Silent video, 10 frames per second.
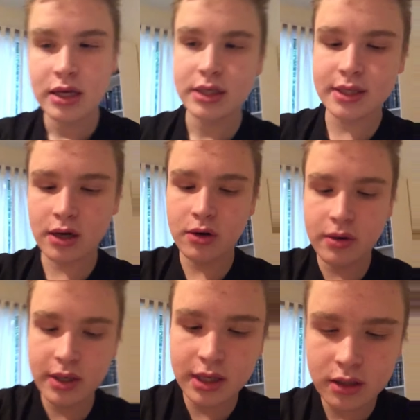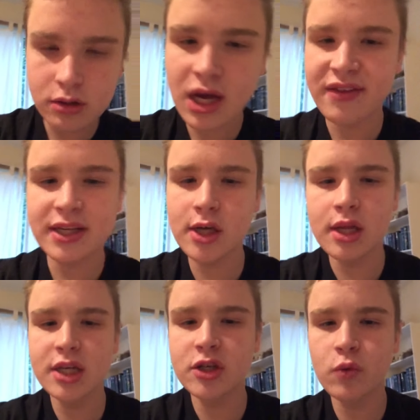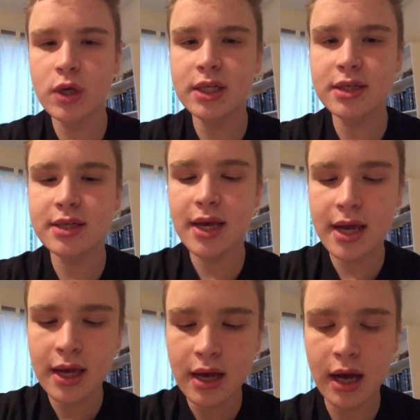So yeah, that's all I just wanted to say.